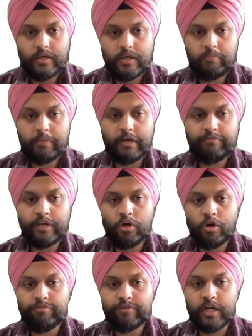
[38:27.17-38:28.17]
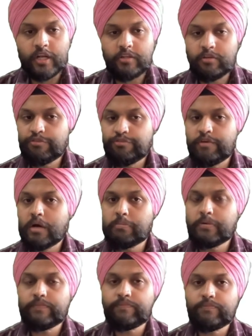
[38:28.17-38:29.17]
by way of currency
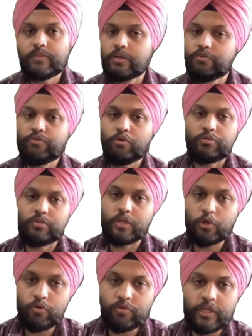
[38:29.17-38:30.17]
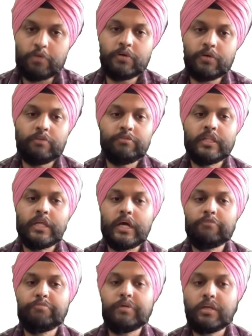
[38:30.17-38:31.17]
swap. The loans that were given, they
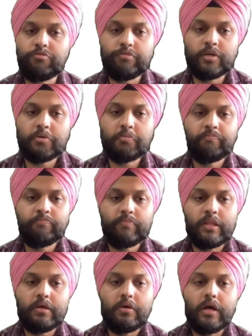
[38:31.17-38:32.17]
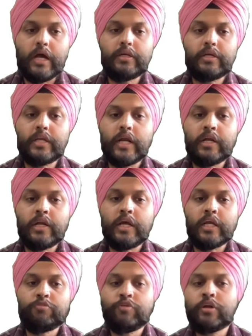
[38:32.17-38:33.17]
have been deferred, and credit
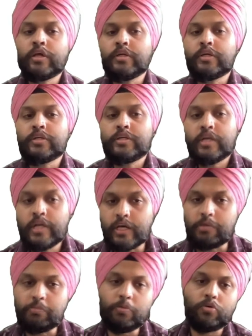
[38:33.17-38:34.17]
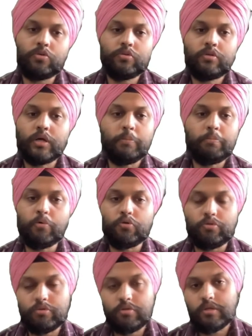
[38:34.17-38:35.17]
lines for essential
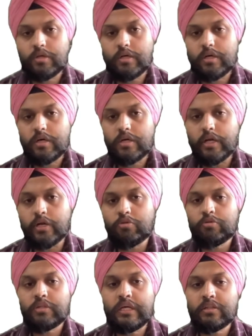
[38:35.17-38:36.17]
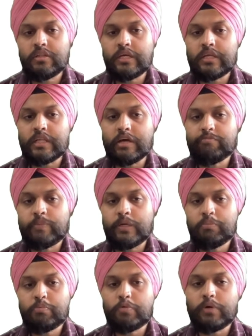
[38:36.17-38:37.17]
imports. Right, so these things have
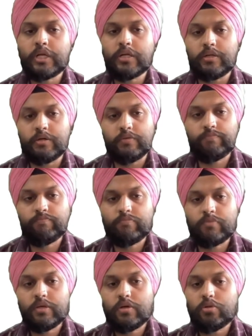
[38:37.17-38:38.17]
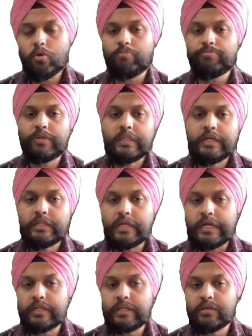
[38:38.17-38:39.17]
been provided. So obviously
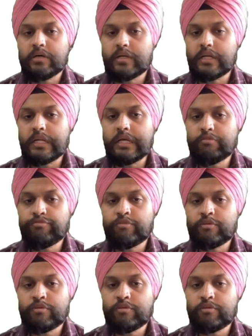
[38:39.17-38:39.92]
it is a relief